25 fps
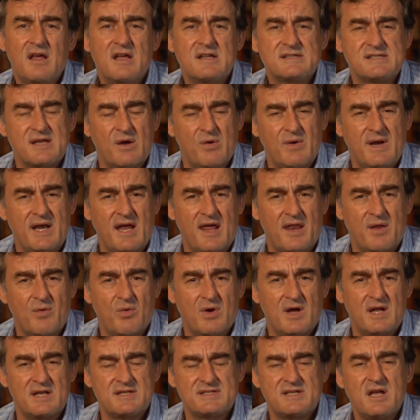So in other
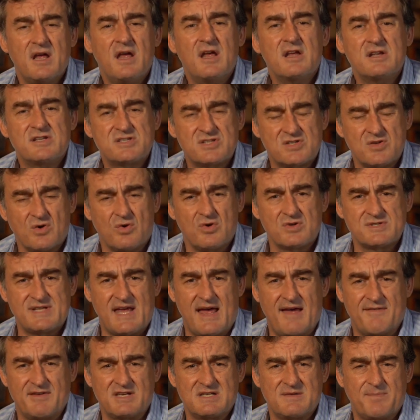words, stores are
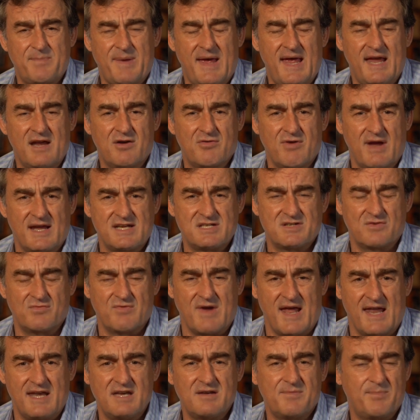having to pay greater
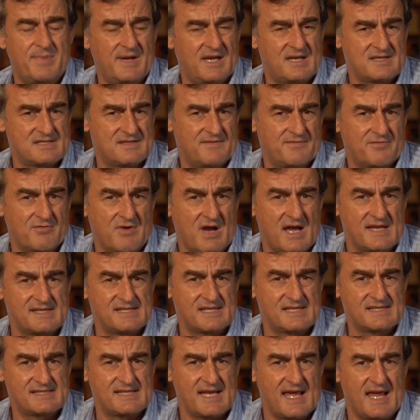rent because of
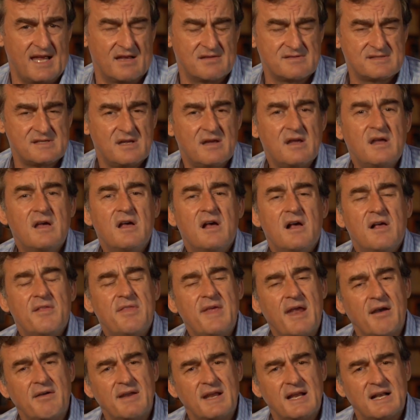rising sales.
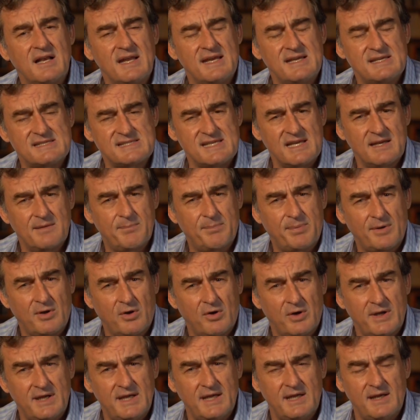They're increasing
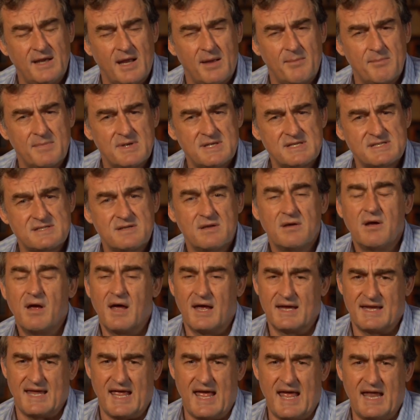employee numbers,
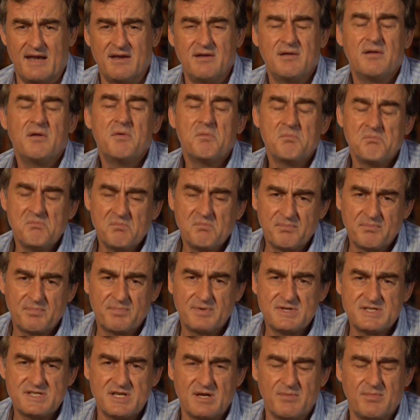again,
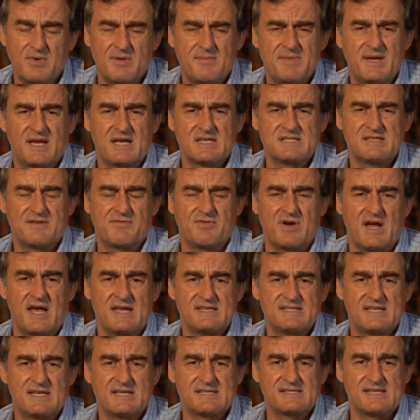presumably because of
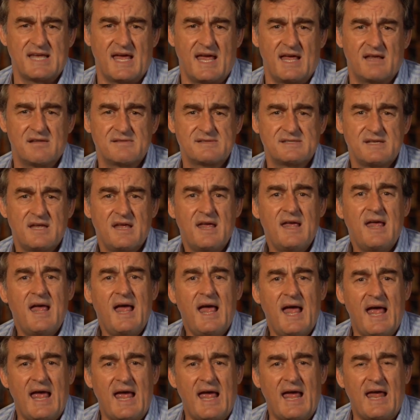rising sales,
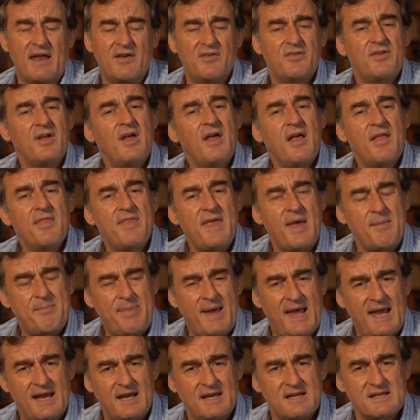and their
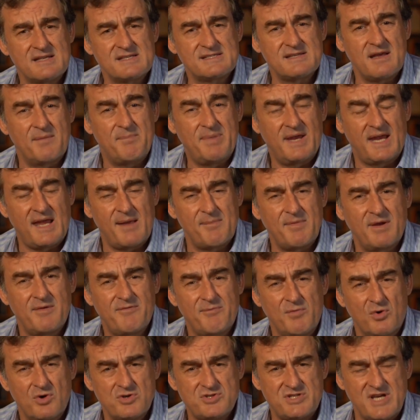bankers are becoming
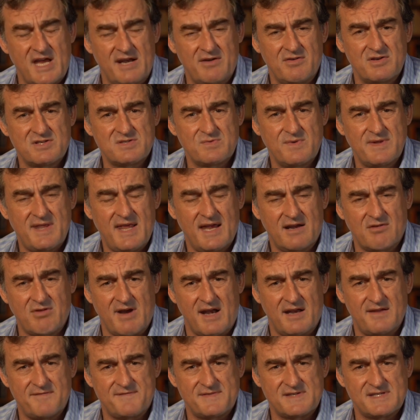more generous with their
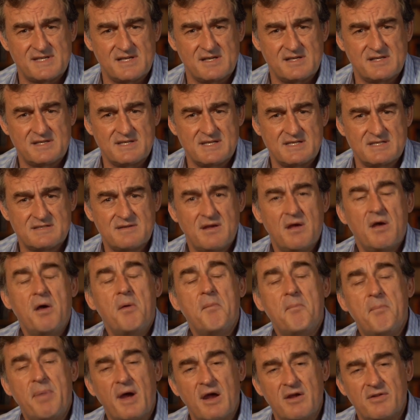credit facilities,
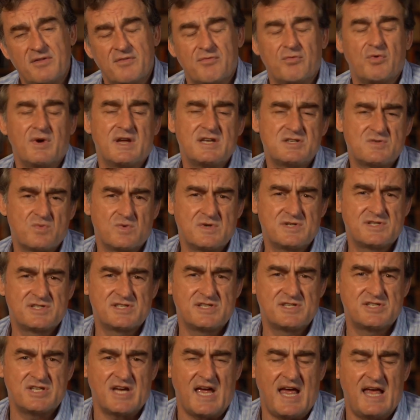both of which would
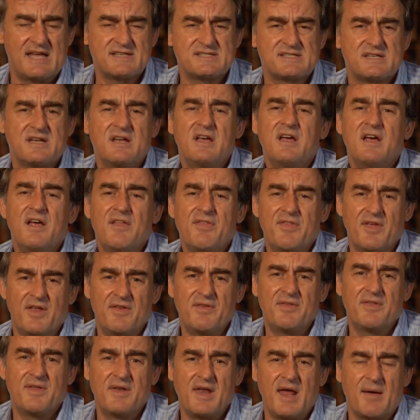suggest
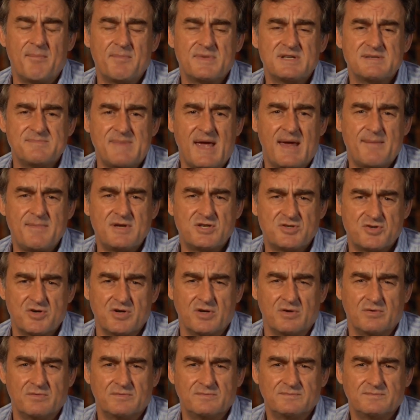that the numbers may be true.